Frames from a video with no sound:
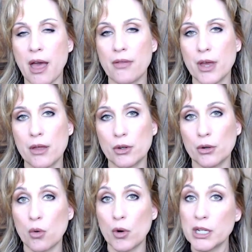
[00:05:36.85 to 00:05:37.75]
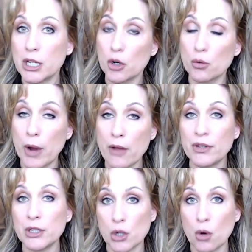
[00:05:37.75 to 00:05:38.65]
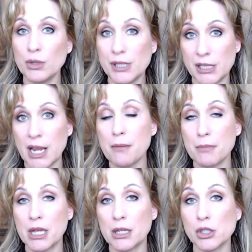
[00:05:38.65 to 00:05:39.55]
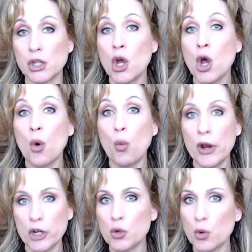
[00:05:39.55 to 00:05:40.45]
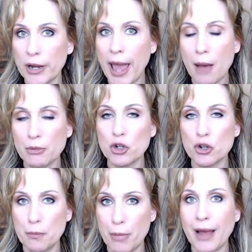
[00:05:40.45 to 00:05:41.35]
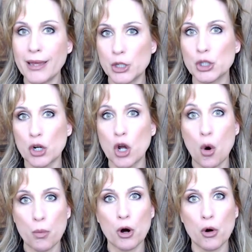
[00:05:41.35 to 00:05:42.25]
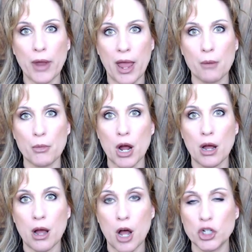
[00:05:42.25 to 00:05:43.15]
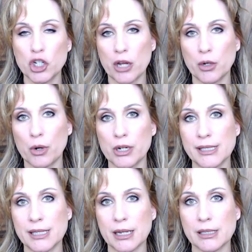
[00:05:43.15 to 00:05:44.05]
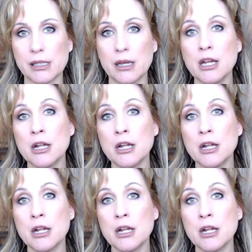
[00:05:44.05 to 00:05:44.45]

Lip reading: And then they're going to hear Reffitt's own statements, which were captured by his GoPro camera on January 6th.